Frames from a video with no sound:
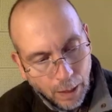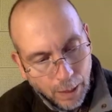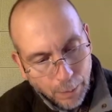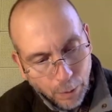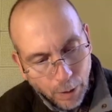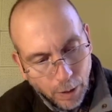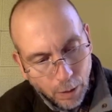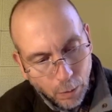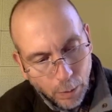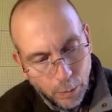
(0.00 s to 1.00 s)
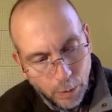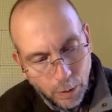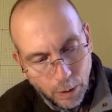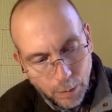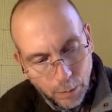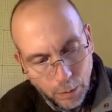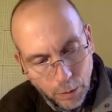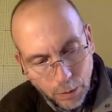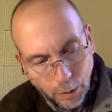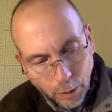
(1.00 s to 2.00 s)
I pray we would come to
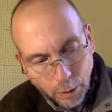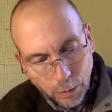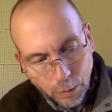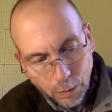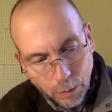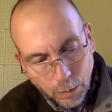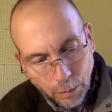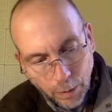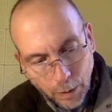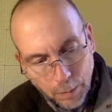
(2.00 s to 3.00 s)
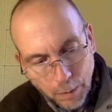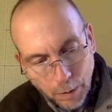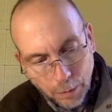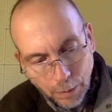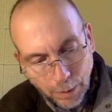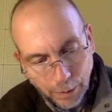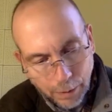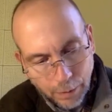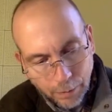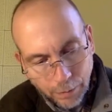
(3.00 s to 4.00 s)
this darkness so far above
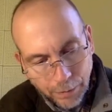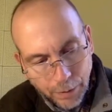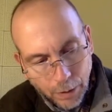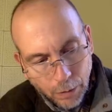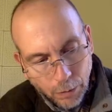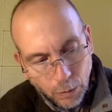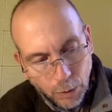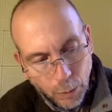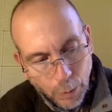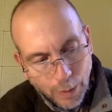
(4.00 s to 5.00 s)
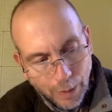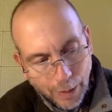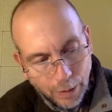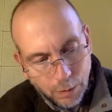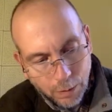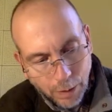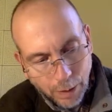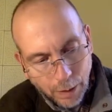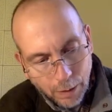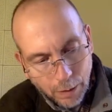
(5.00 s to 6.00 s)
light. If only we lacked
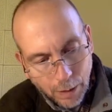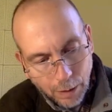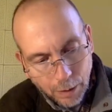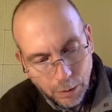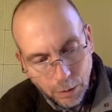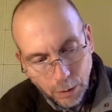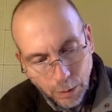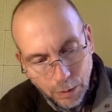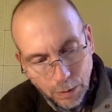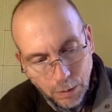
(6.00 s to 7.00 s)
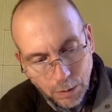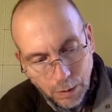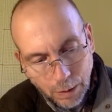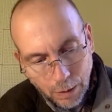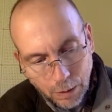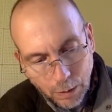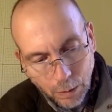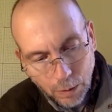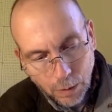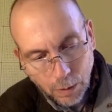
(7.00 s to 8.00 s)
sight and knowledge so as to see, so
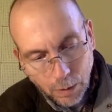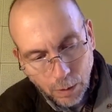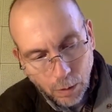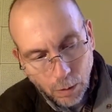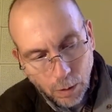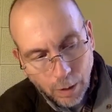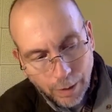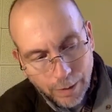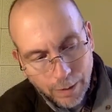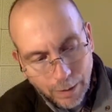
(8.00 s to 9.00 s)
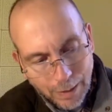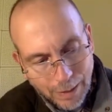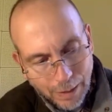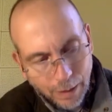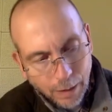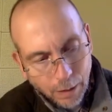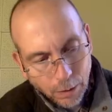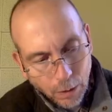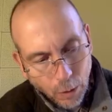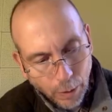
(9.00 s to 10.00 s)
as to know, unseeing and
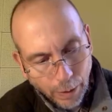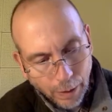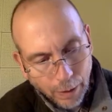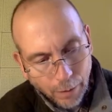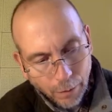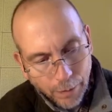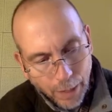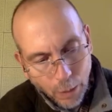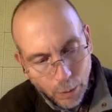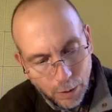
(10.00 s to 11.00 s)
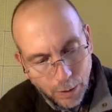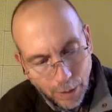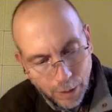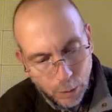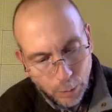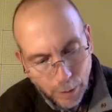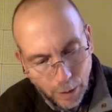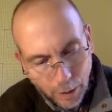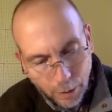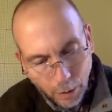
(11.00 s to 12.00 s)
unknowing, that which lies
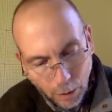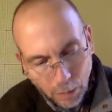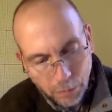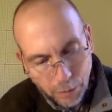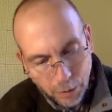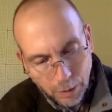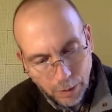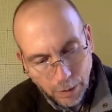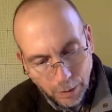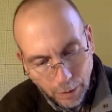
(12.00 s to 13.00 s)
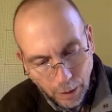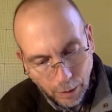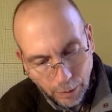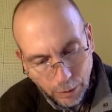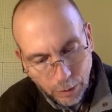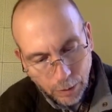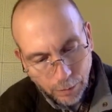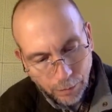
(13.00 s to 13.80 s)
beyond all vision and knowledge.